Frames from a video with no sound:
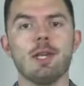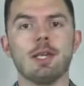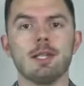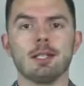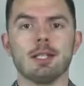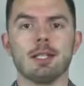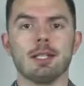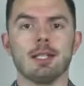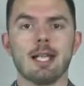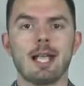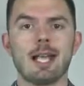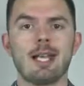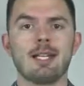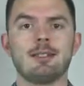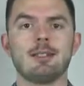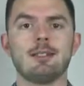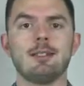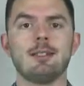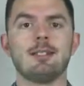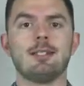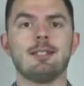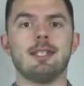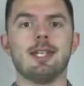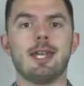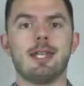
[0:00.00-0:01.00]
The last
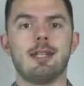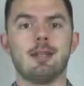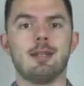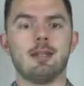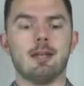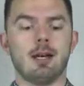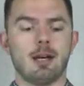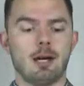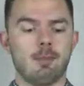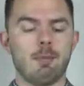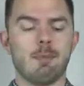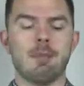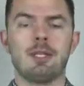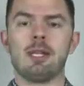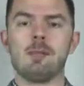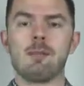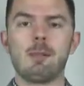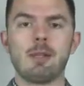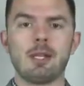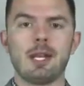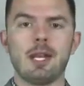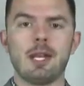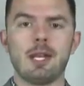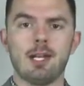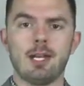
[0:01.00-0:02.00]
is then
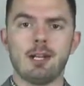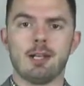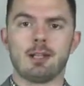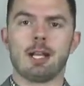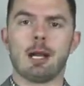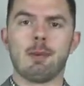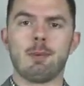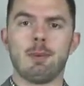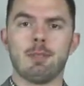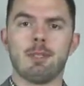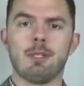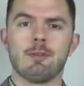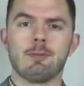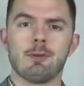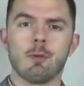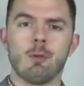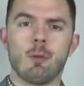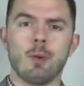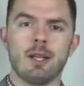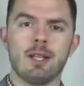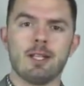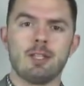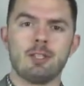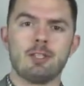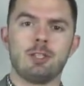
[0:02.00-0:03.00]
manipulated in a couple different
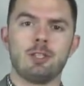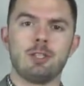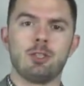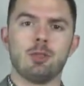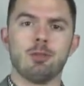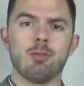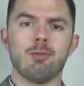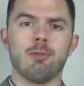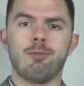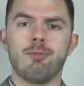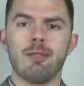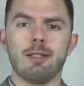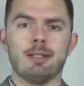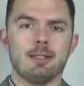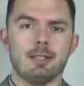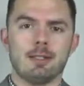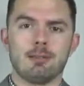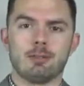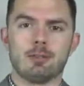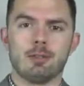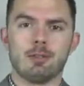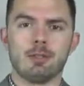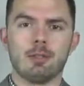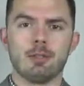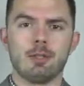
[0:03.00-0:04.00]
ways to fit
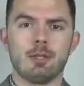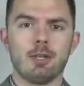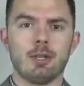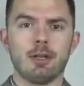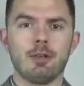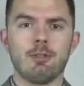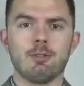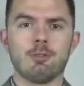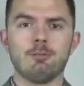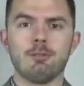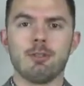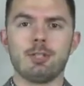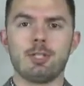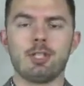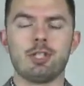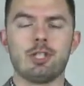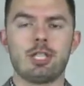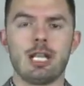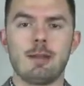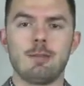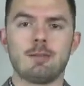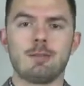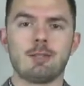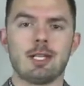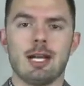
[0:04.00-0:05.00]
different foot
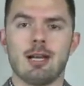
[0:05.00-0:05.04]
shapes,